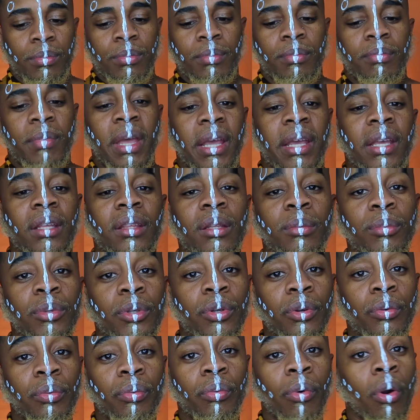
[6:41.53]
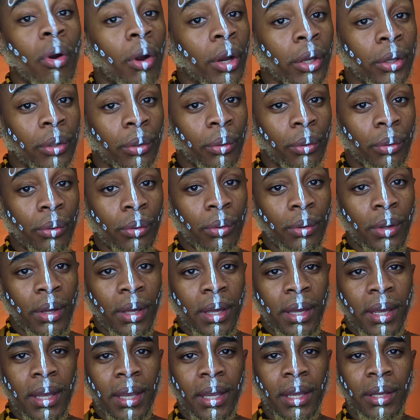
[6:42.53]
making them look royal
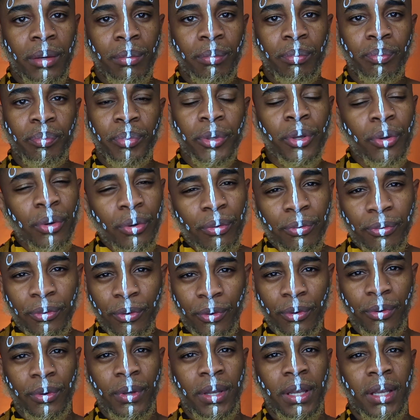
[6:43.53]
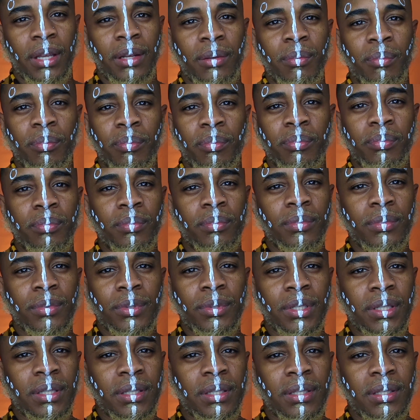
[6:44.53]
and beautiful and
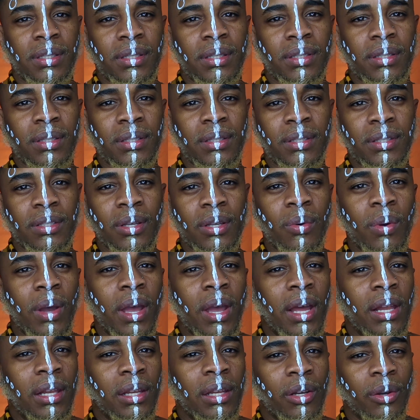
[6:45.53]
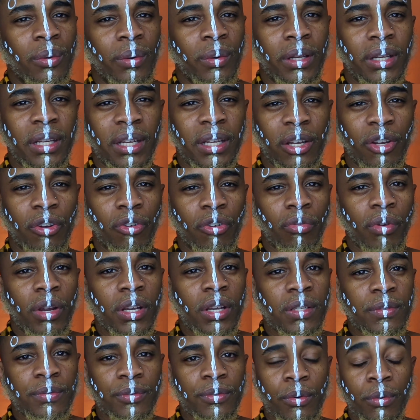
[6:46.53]
just so eloquent and
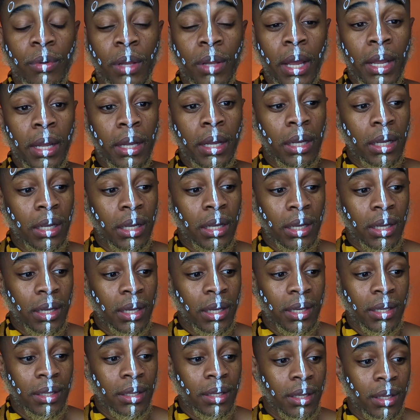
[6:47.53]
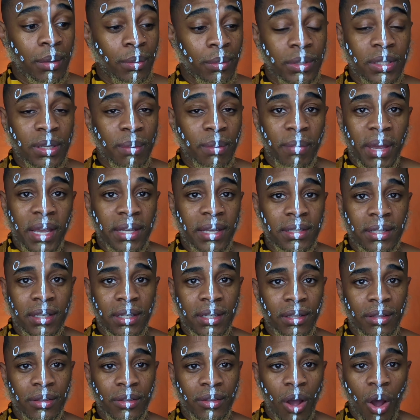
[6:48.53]
graceful. Like, it was
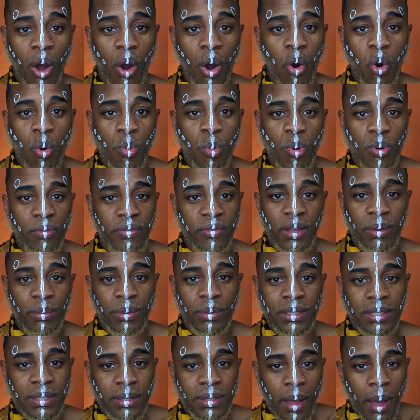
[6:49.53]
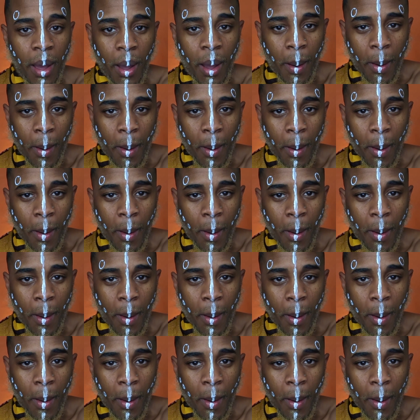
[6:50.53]
amazing. The whole movie was